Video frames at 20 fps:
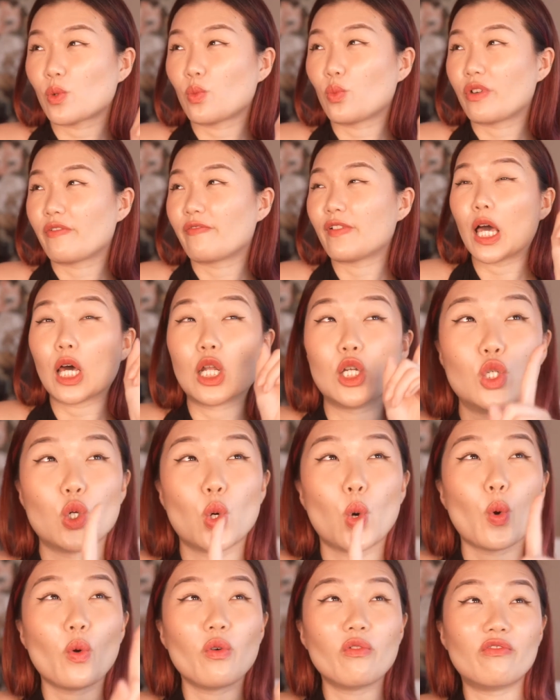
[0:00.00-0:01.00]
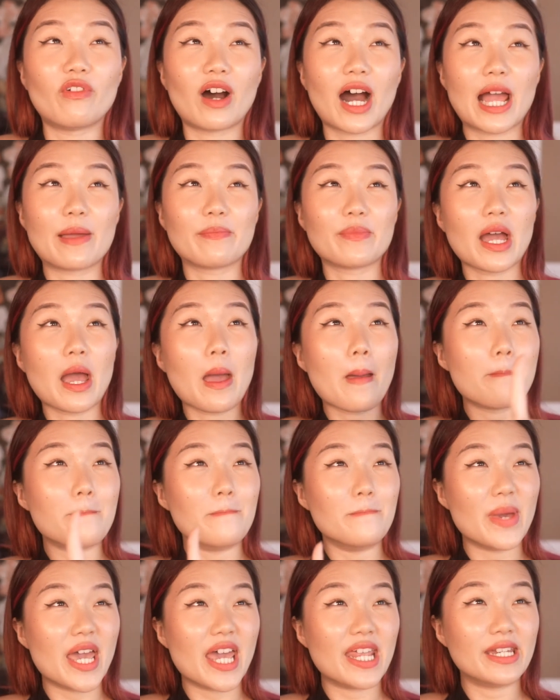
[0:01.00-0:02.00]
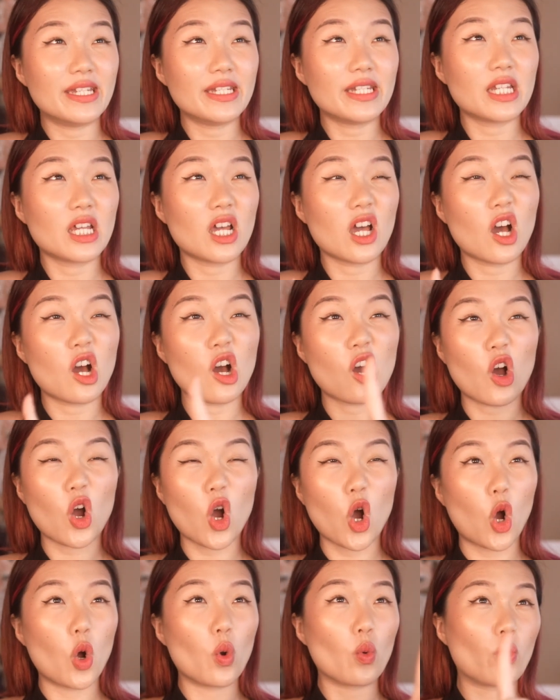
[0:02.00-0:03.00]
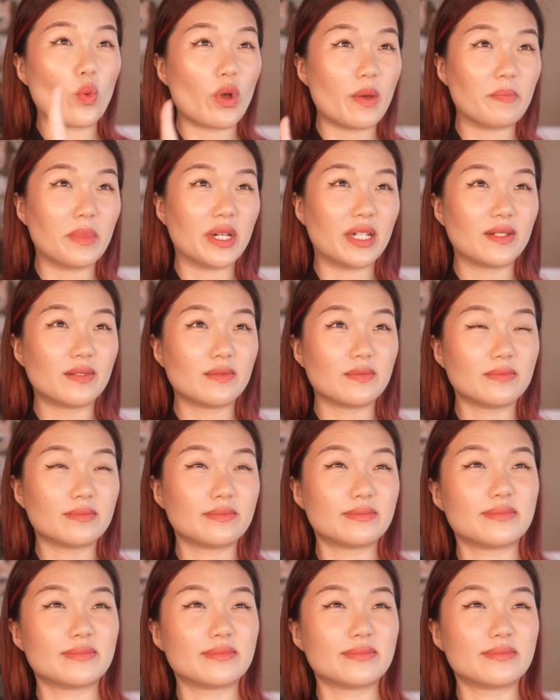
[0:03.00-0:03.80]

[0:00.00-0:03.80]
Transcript: with low vibe men or women.